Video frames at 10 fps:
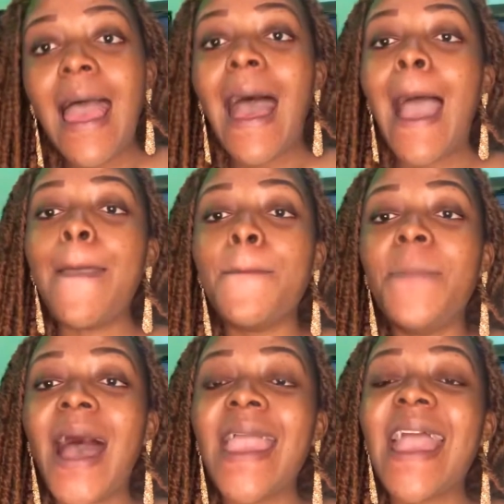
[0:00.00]
I
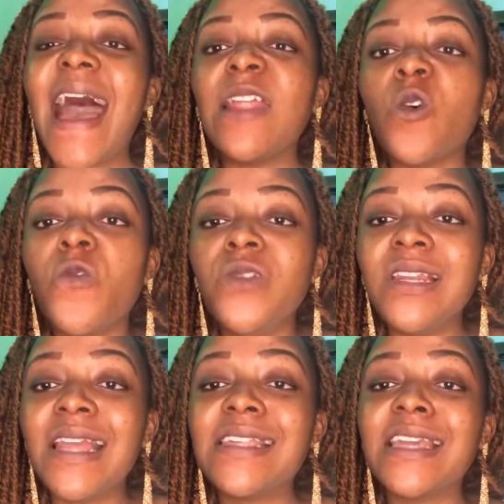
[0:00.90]
buy an
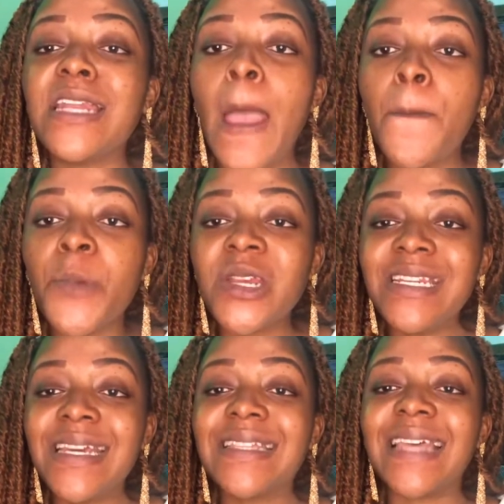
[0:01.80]
ovulation
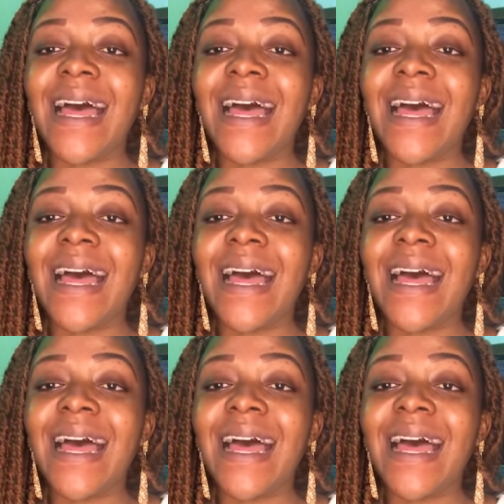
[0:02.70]
predictor